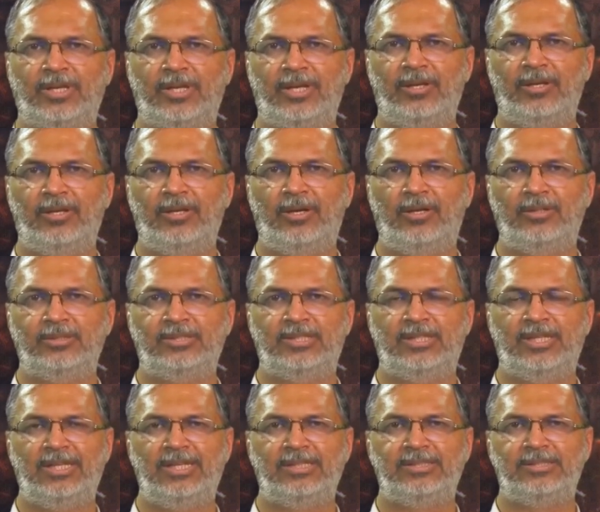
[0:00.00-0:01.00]
cannot
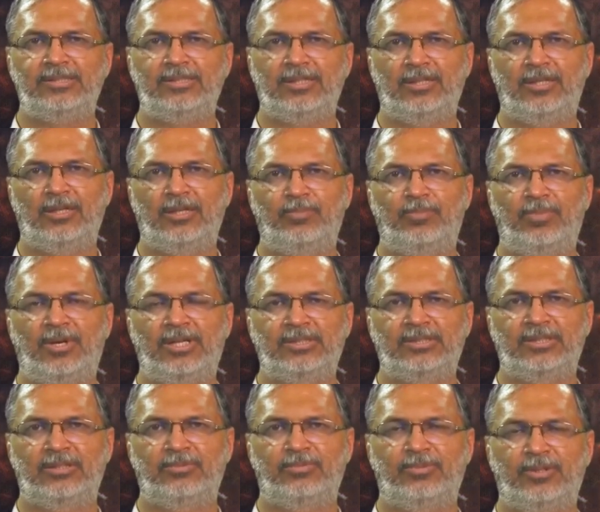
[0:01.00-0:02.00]
stay as a single
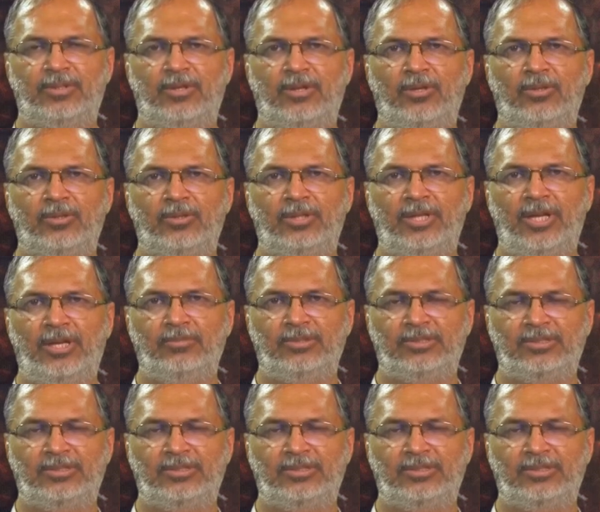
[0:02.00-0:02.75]
parcel for a long time.